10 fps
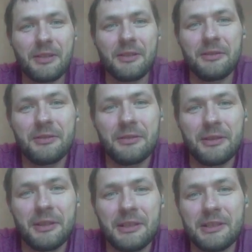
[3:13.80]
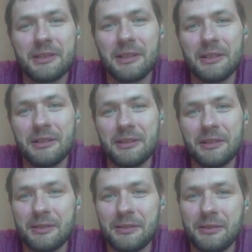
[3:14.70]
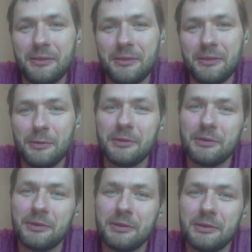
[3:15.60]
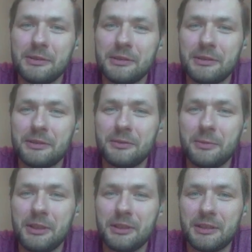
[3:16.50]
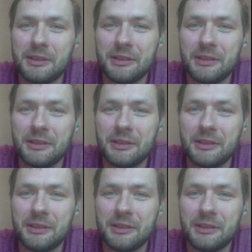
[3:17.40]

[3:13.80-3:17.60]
So I decided to make